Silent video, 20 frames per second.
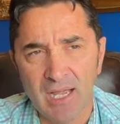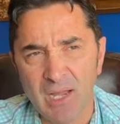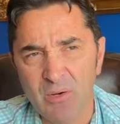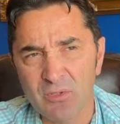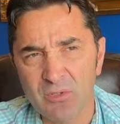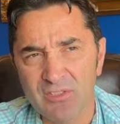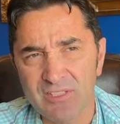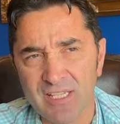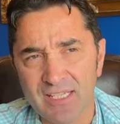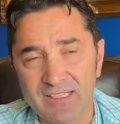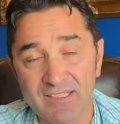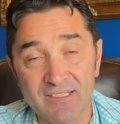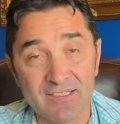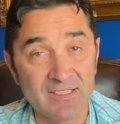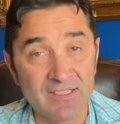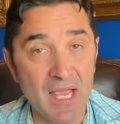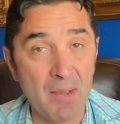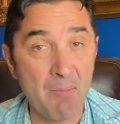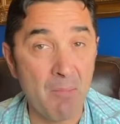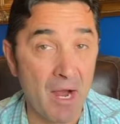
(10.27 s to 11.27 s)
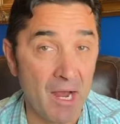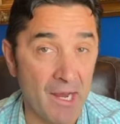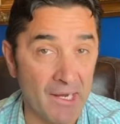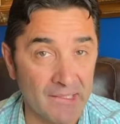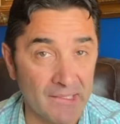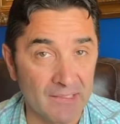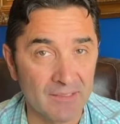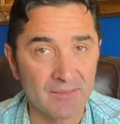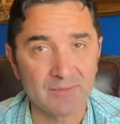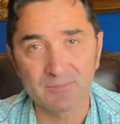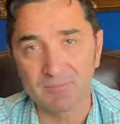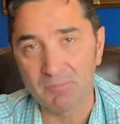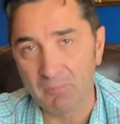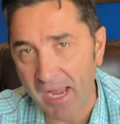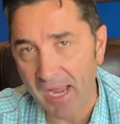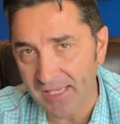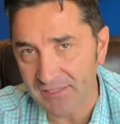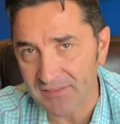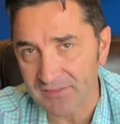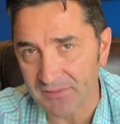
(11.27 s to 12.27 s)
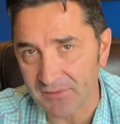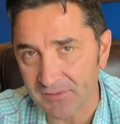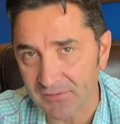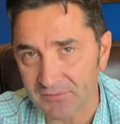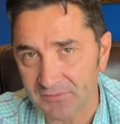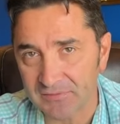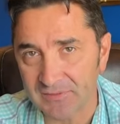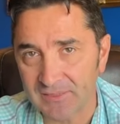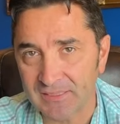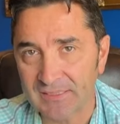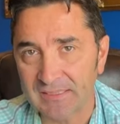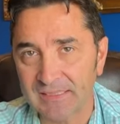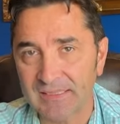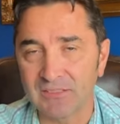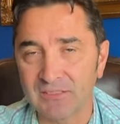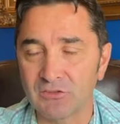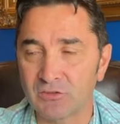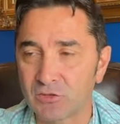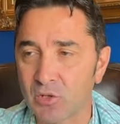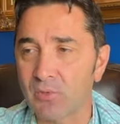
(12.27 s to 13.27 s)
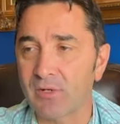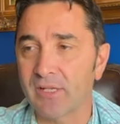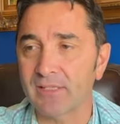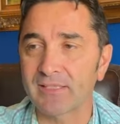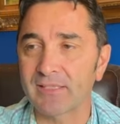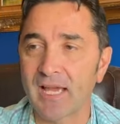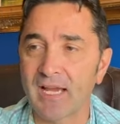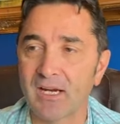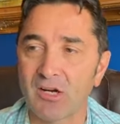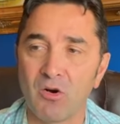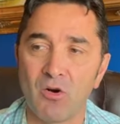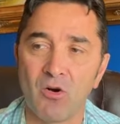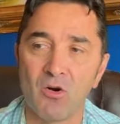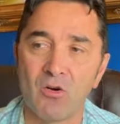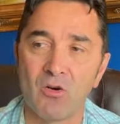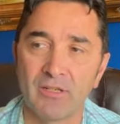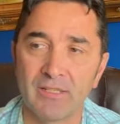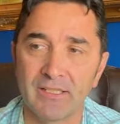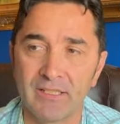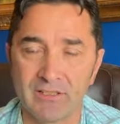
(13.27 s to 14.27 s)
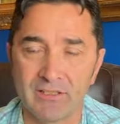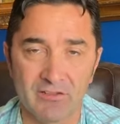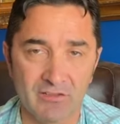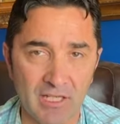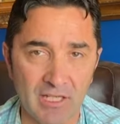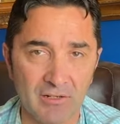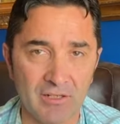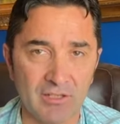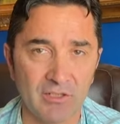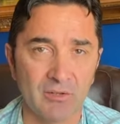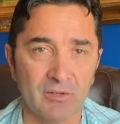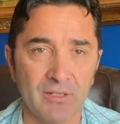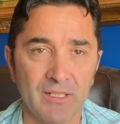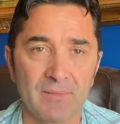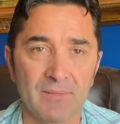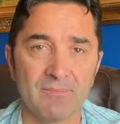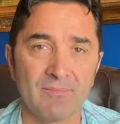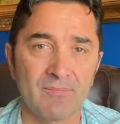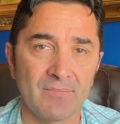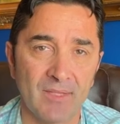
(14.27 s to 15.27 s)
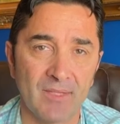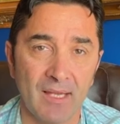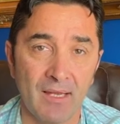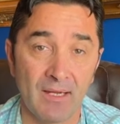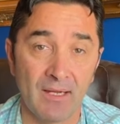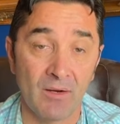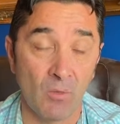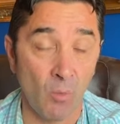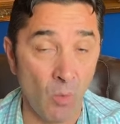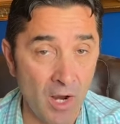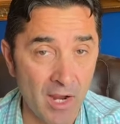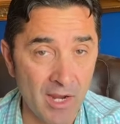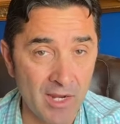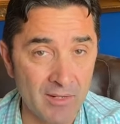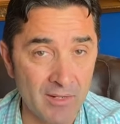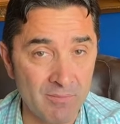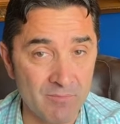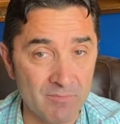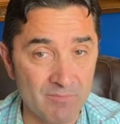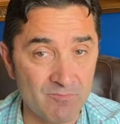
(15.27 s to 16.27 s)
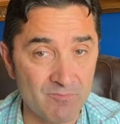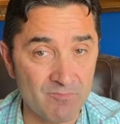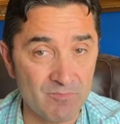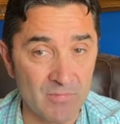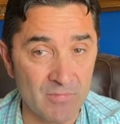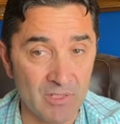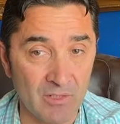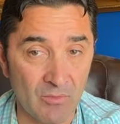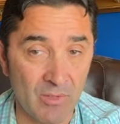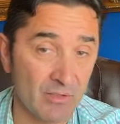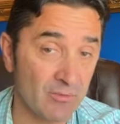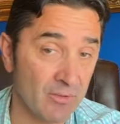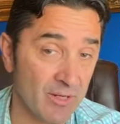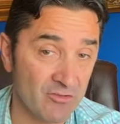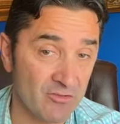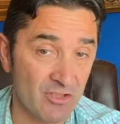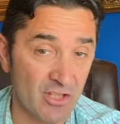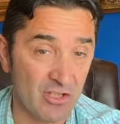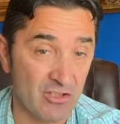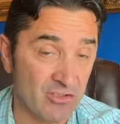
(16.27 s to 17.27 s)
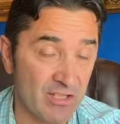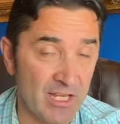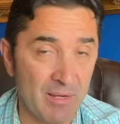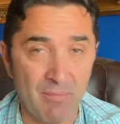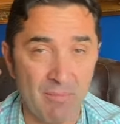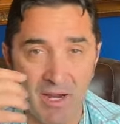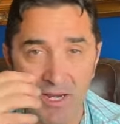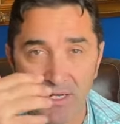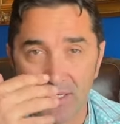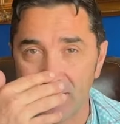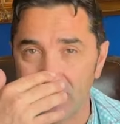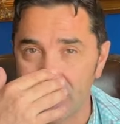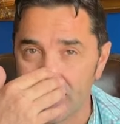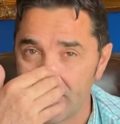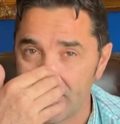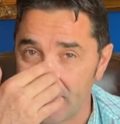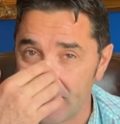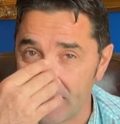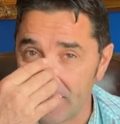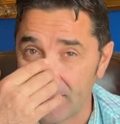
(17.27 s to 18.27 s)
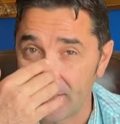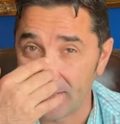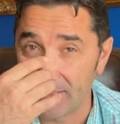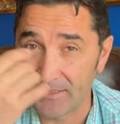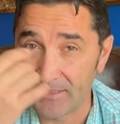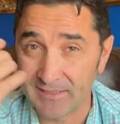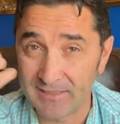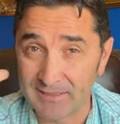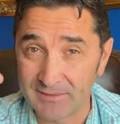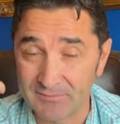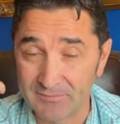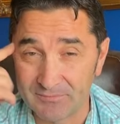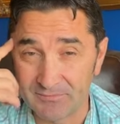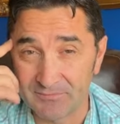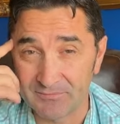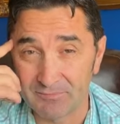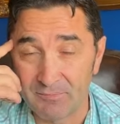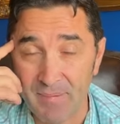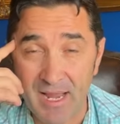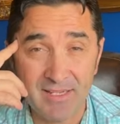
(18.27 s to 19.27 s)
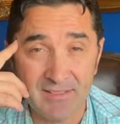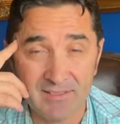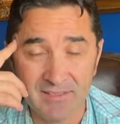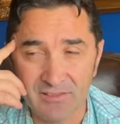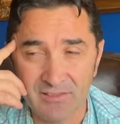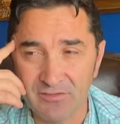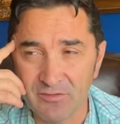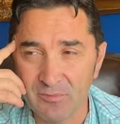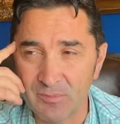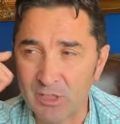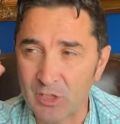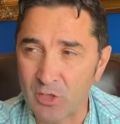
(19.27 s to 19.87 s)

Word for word: I would say, semi massive uh, drone attack on its territory. Uh, why, uh, why do I say semi um, massive?